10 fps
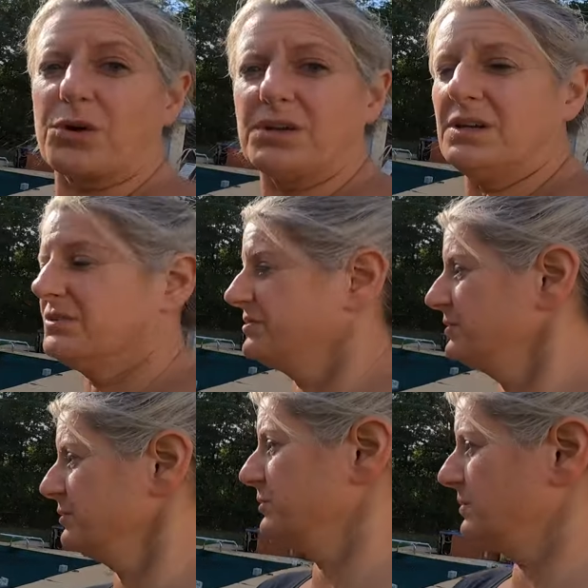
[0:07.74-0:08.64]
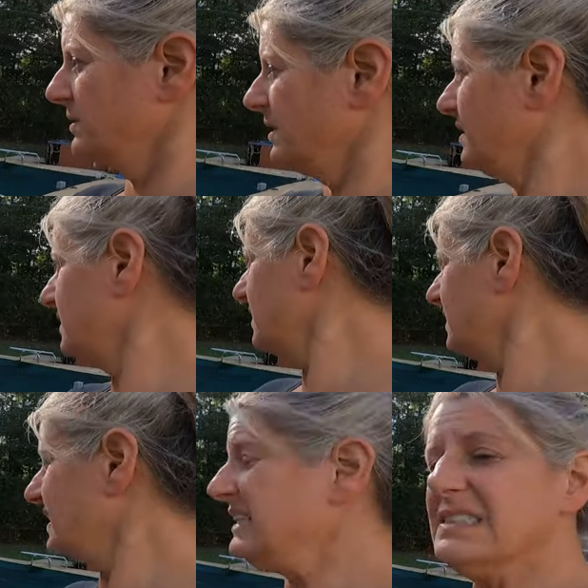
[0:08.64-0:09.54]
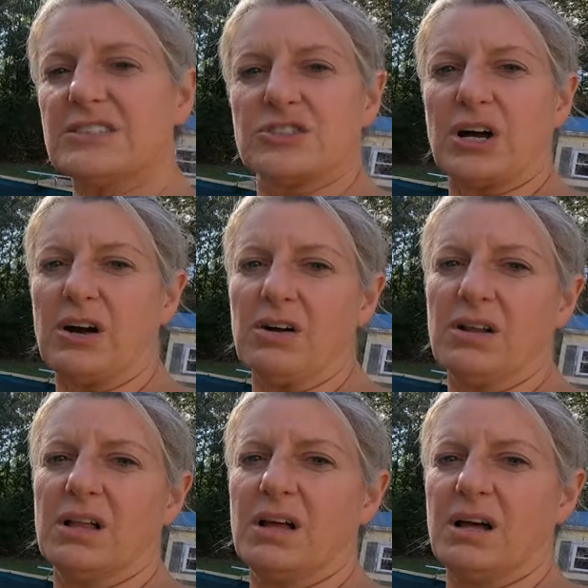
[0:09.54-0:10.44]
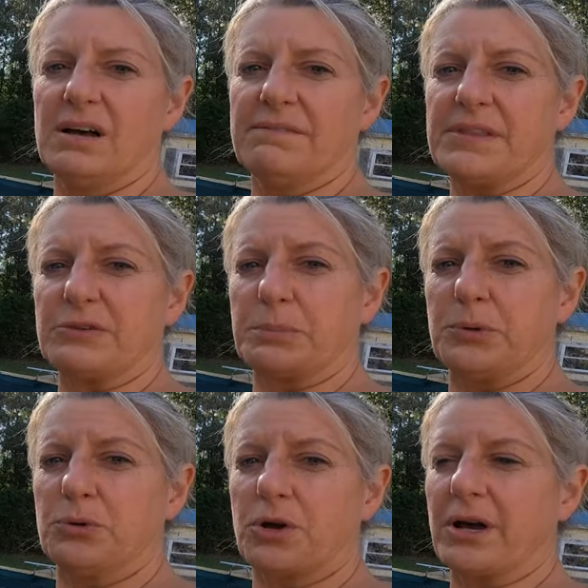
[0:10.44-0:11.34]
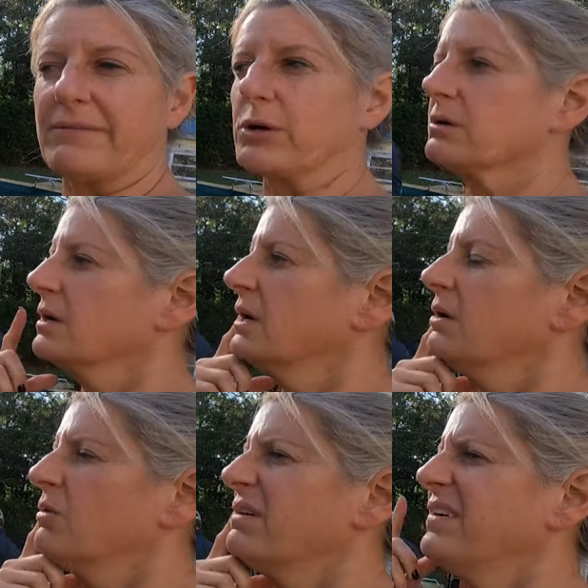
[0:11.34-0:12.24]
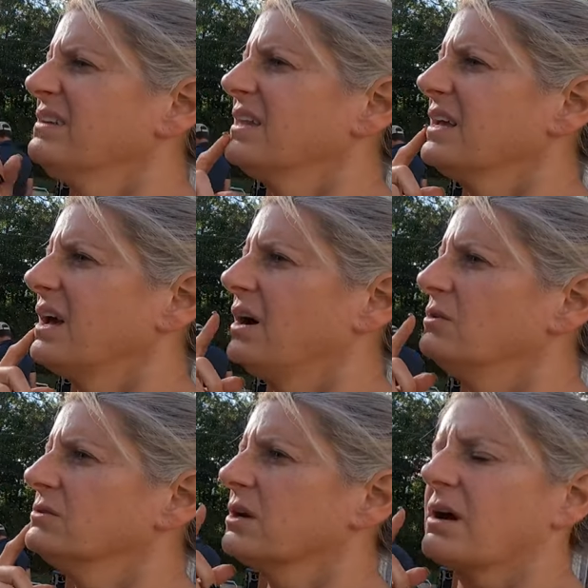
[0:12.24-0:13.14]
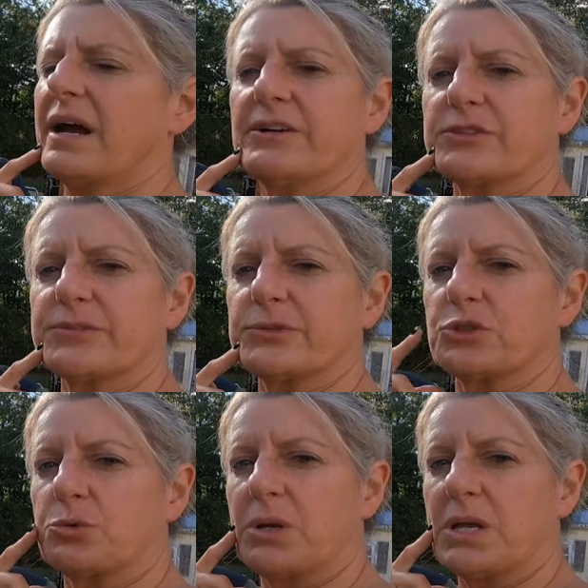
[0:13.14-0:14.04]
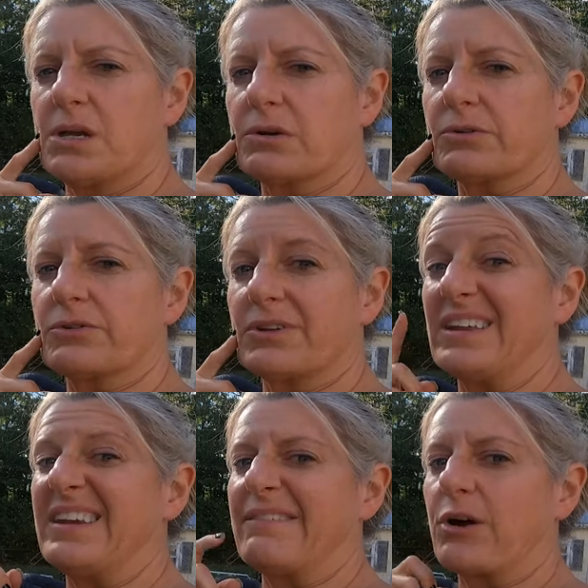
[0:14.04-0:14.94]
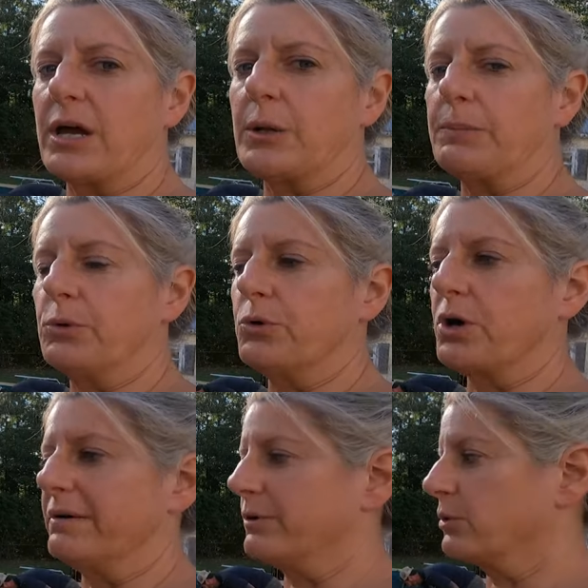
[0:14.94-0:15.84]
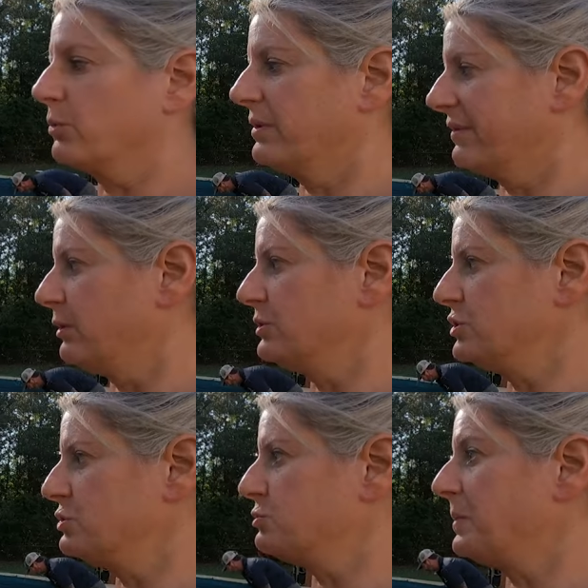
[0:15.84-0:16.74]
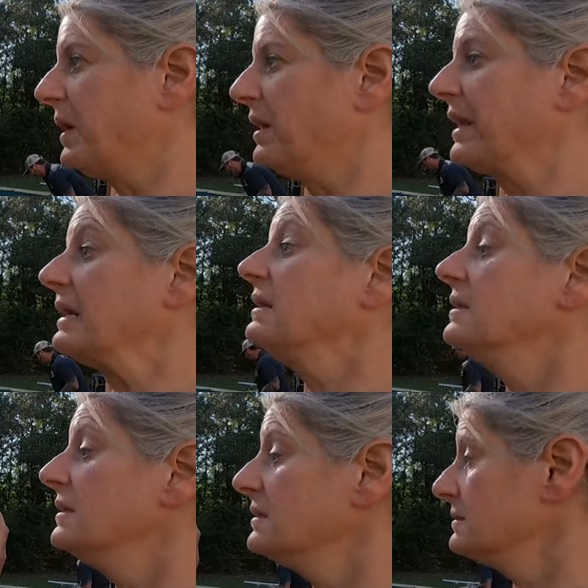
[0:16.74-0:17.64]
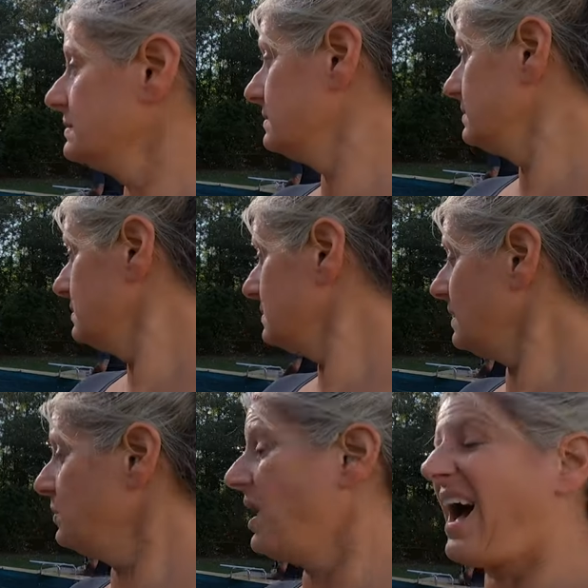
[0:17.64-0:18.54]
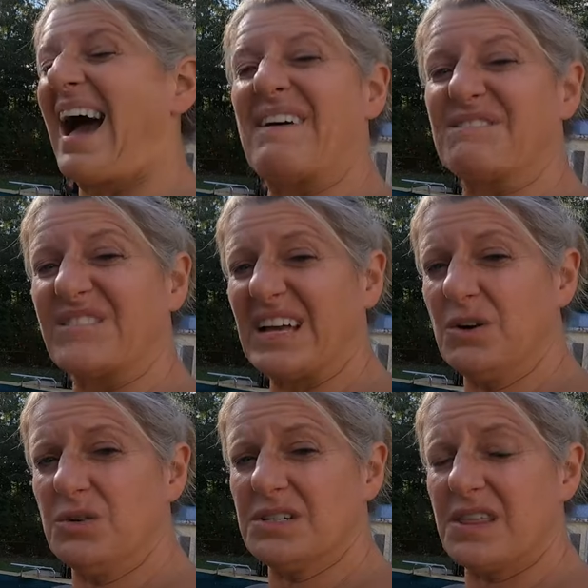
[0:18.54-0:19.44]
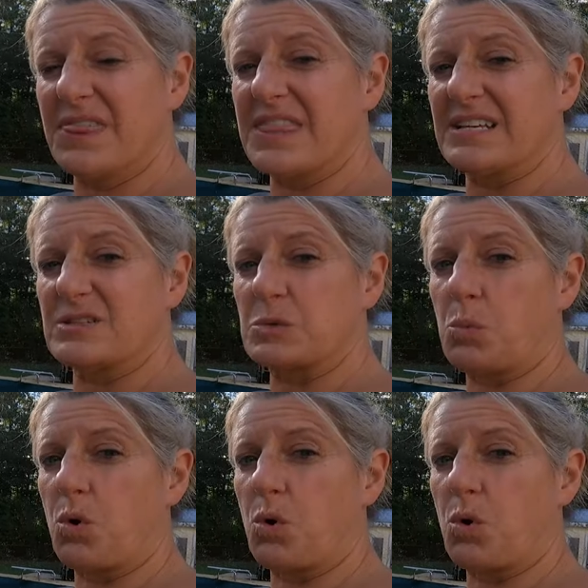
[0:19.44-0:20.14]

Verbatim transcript: we're going to do a little install of this pool cover. We've only owned our house for 20 years and never had a pool cover. We've always used poly. So I found this